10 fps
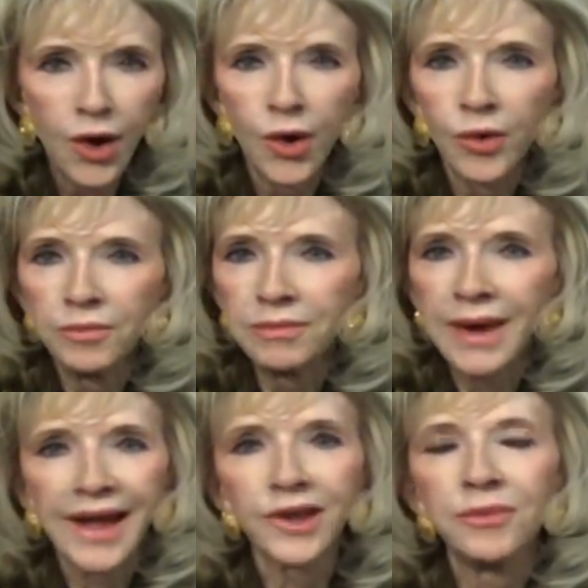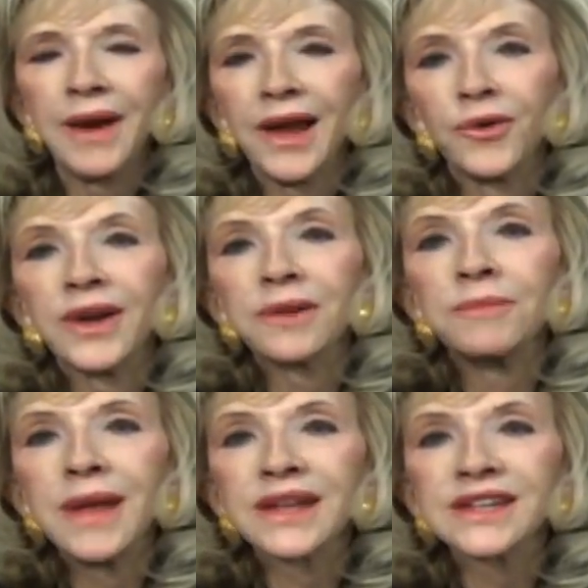Oh, my, what a
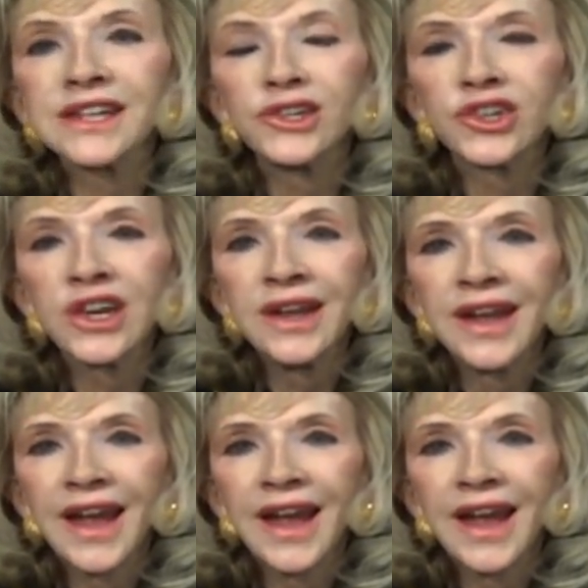message.